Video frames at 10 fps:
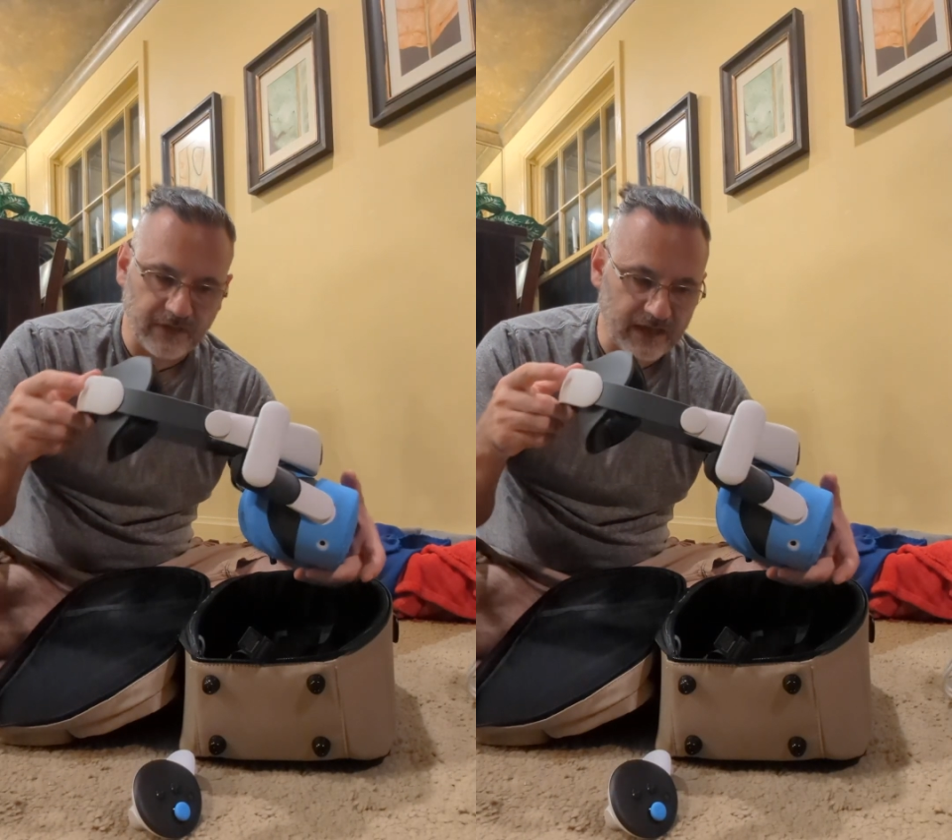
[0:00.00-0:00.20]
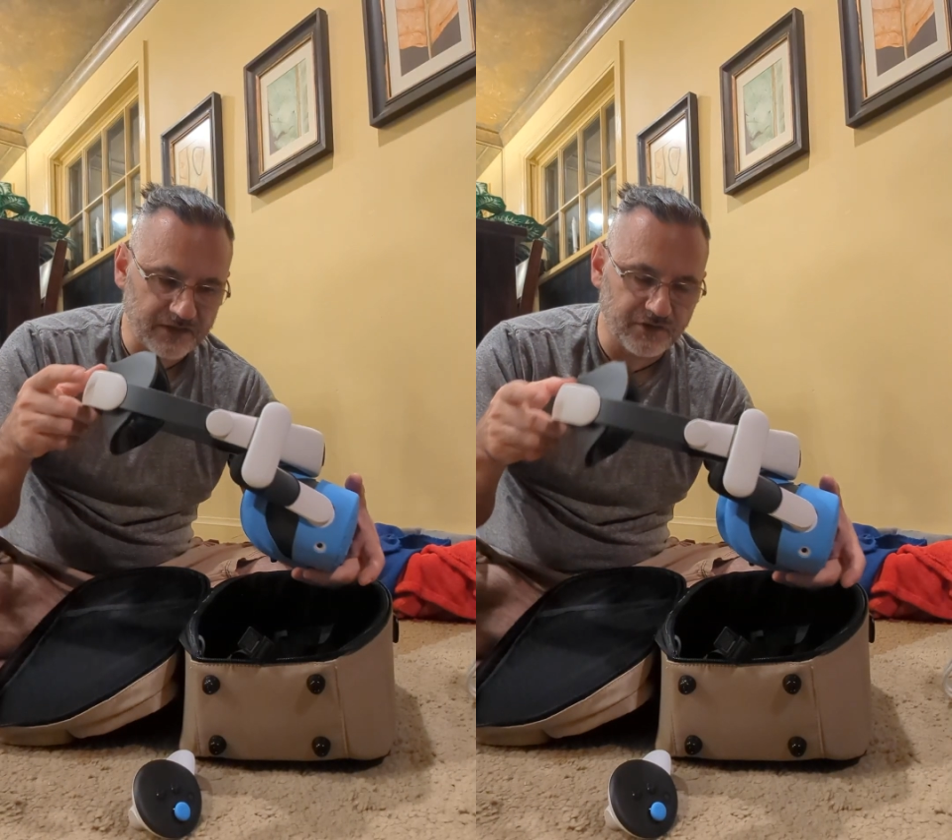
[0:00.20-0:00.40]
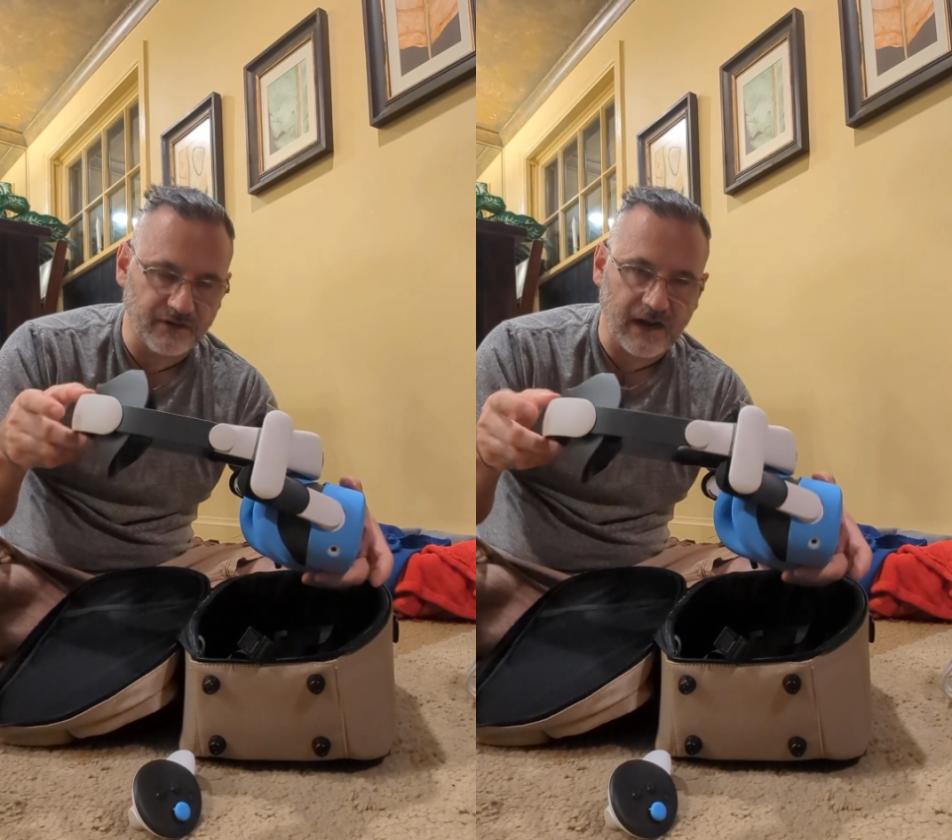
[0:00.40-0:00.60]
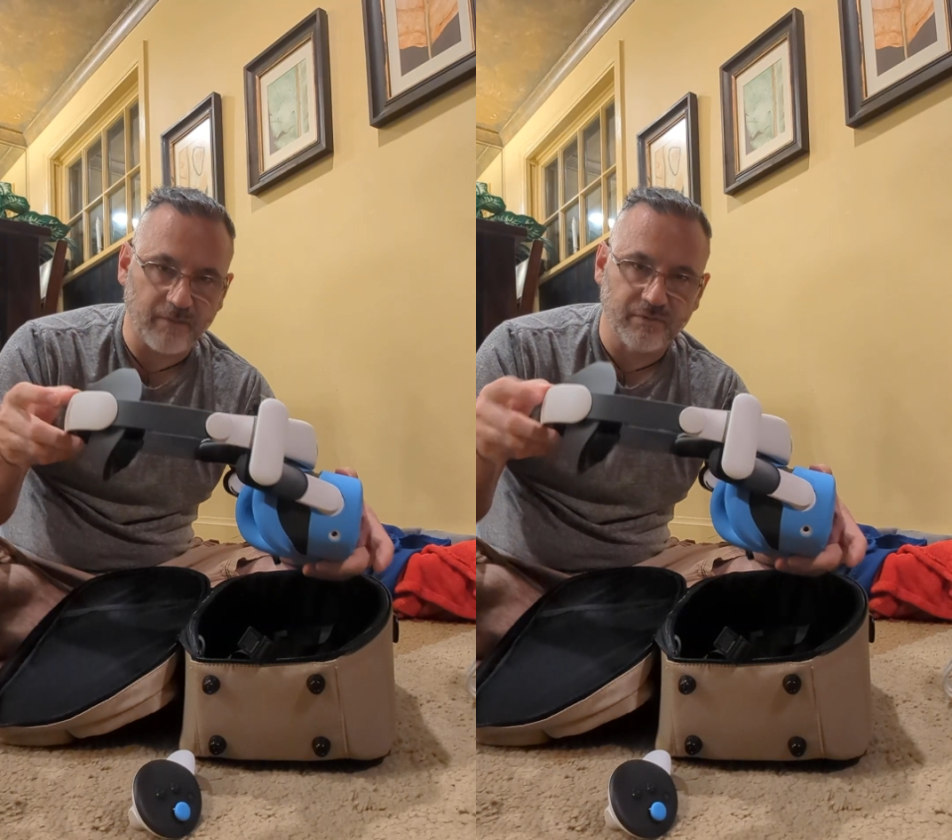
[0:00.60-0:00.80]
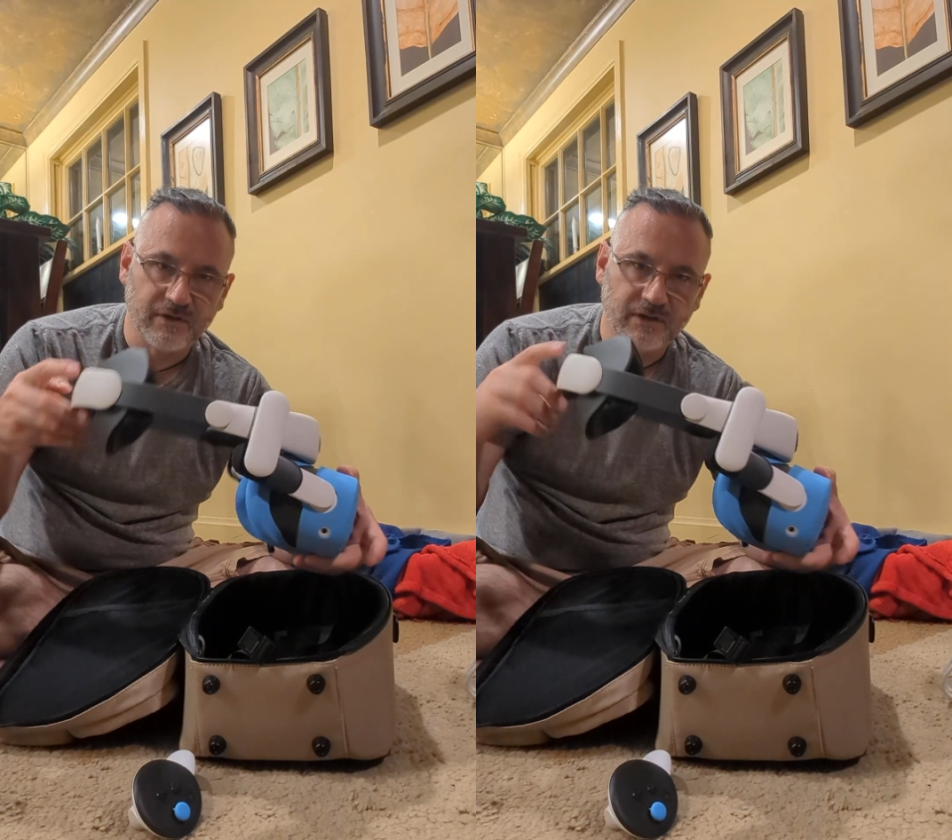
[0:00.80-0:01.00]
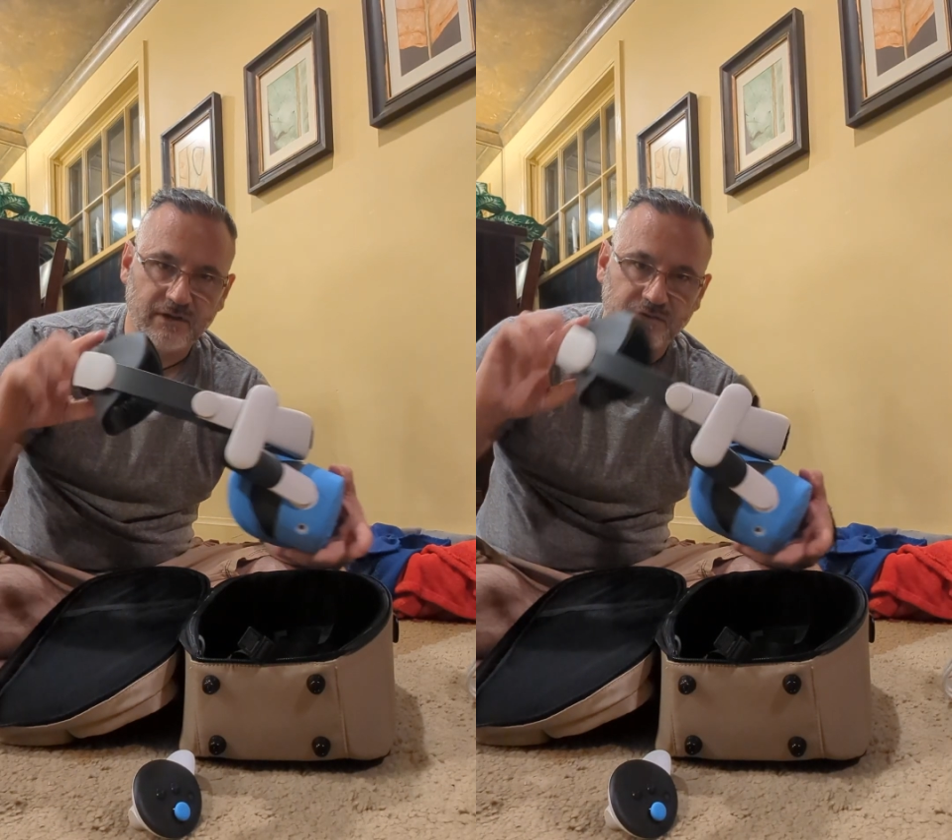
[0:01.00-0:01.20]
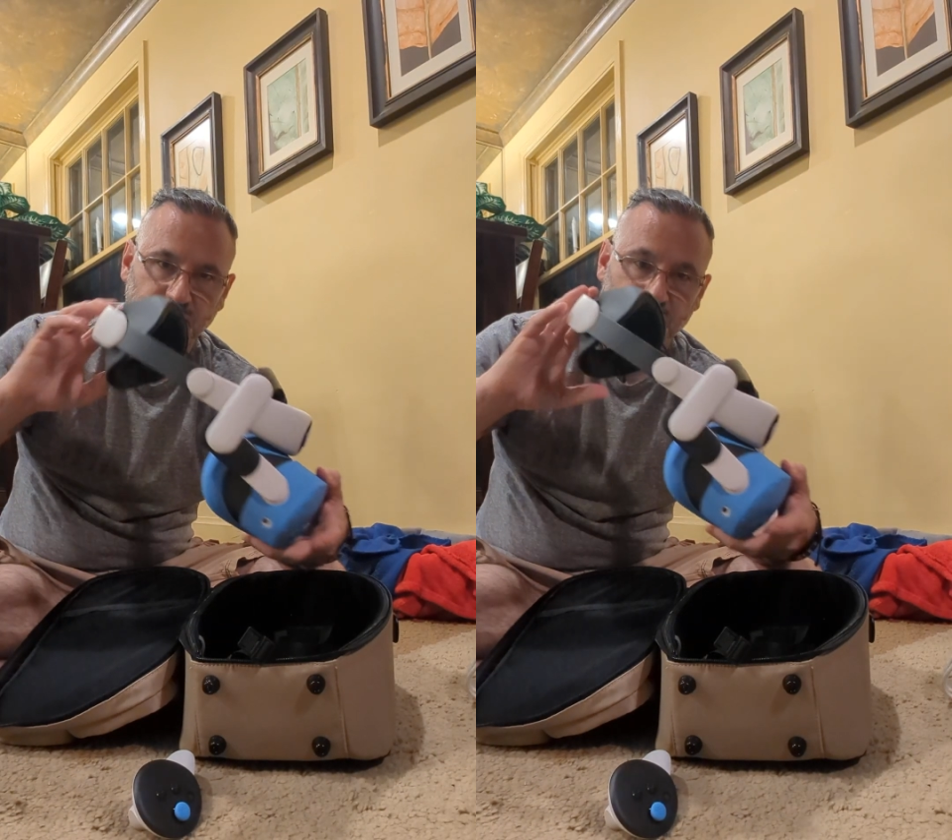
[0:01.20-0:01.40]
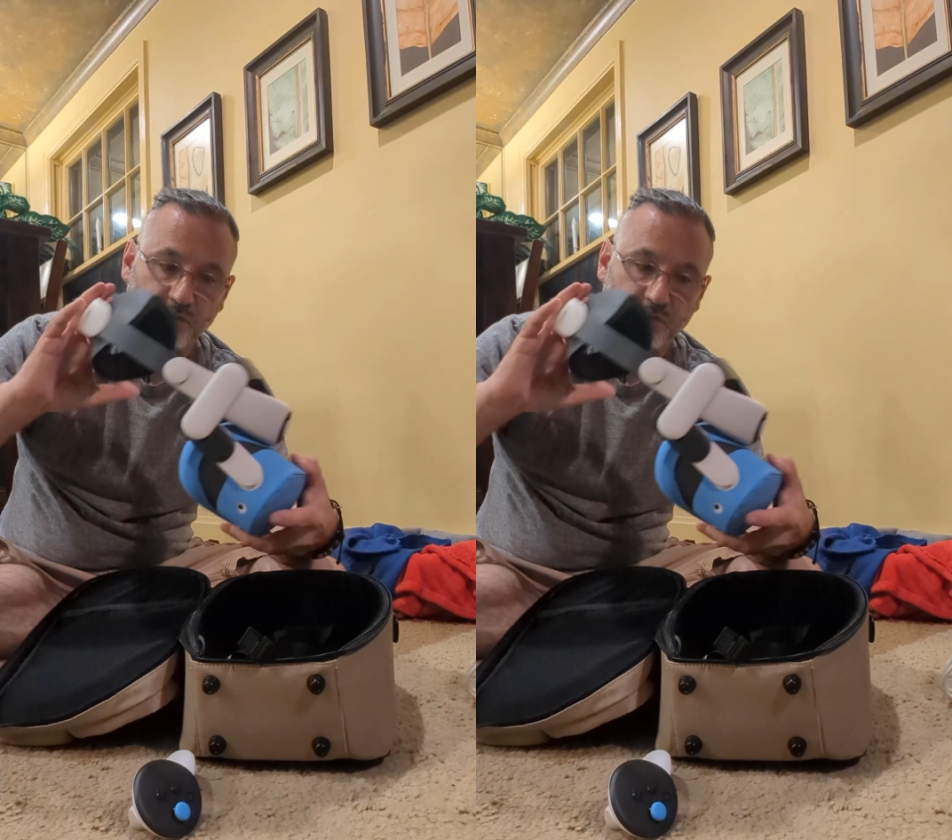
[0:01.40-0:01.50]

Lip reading: head strap so that you